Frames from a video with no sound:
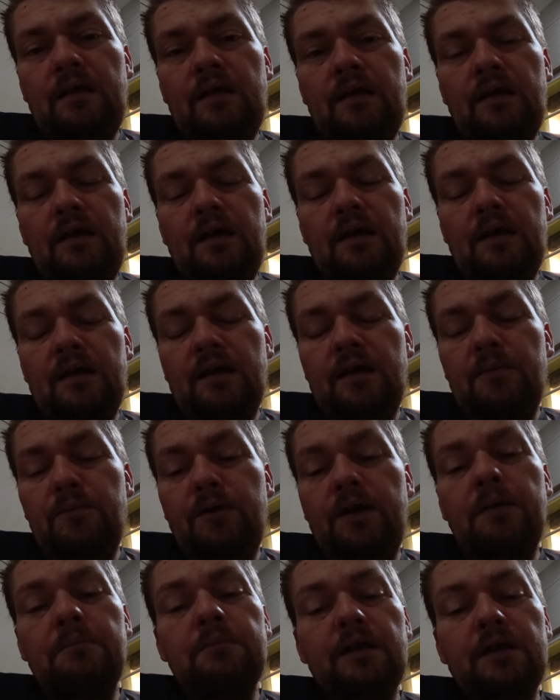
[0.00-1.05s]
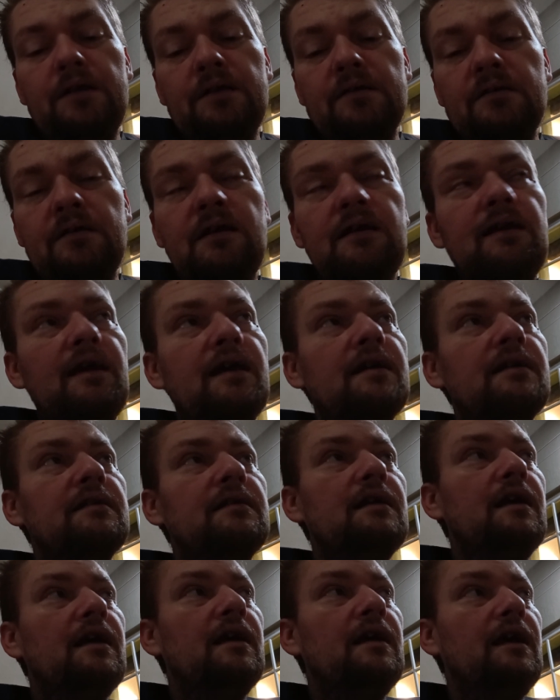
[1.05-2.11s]
I'm rambling
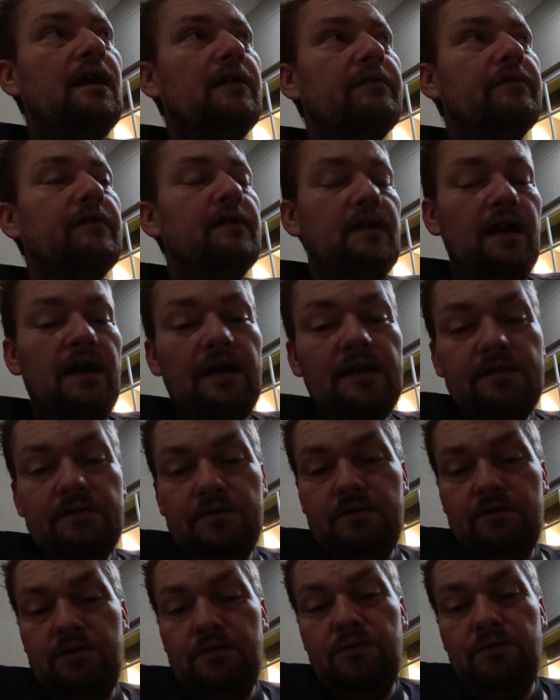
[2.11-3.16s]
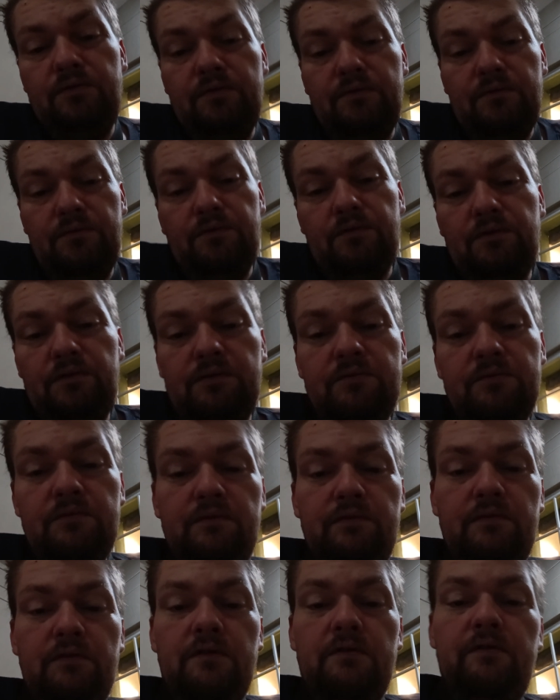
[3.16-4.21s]
again. I've got to
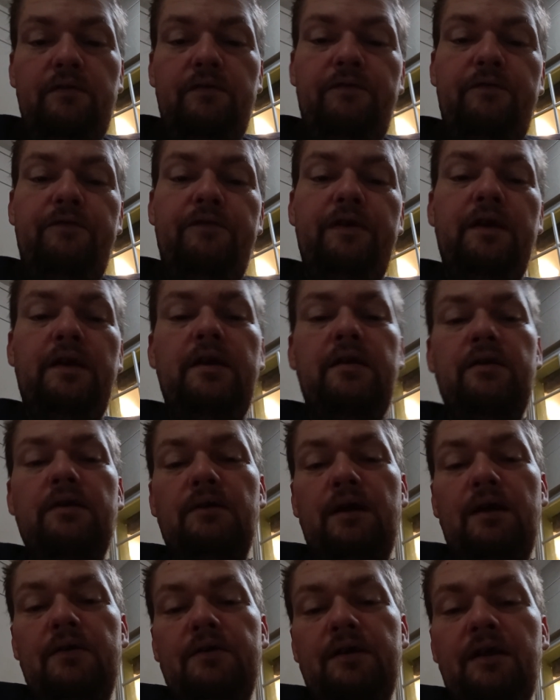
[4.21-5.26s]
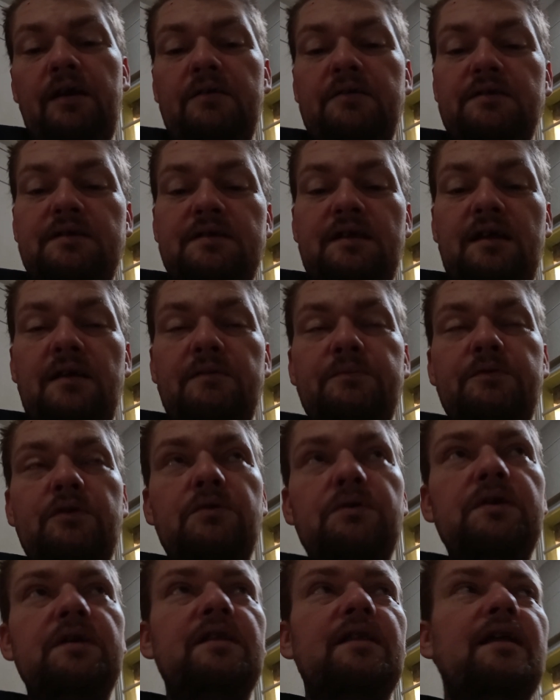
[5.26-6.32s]
figure out how to stop
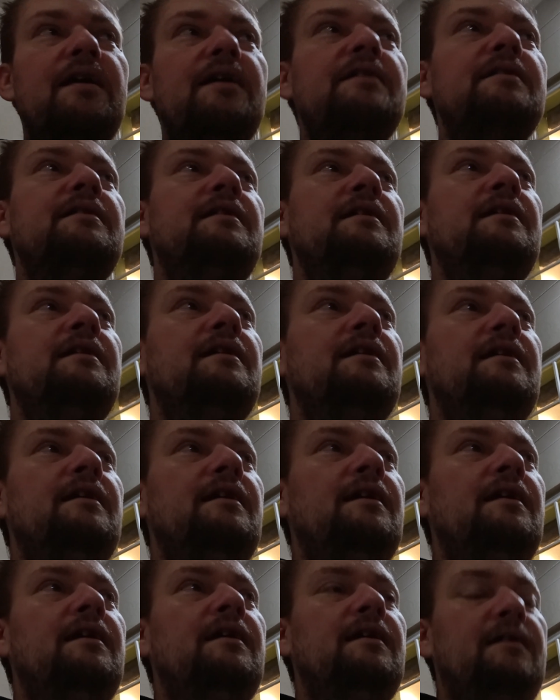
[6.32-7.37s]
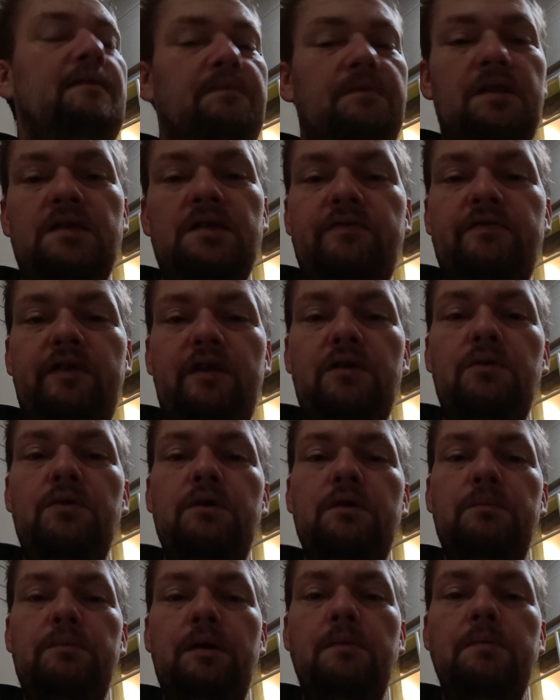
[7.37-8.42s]
doing that. This video
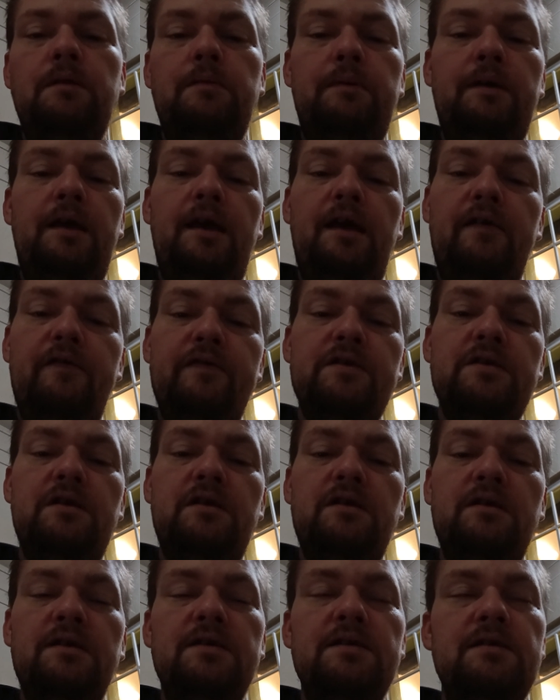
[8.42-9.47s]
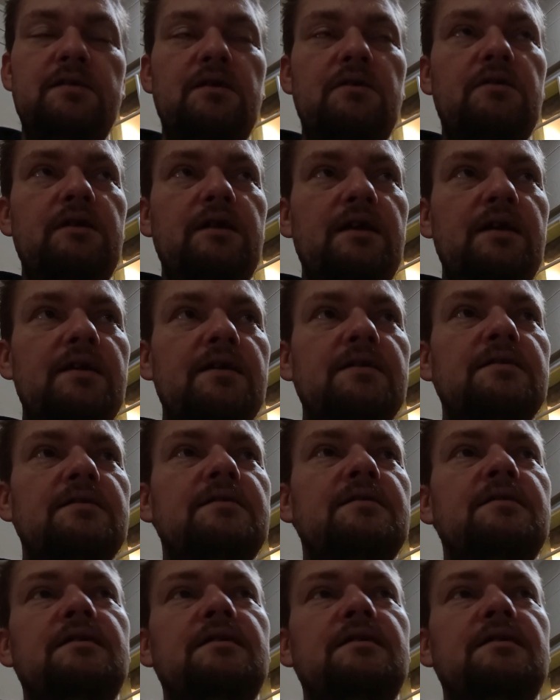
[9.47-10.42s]
could probably be half as long as it already is.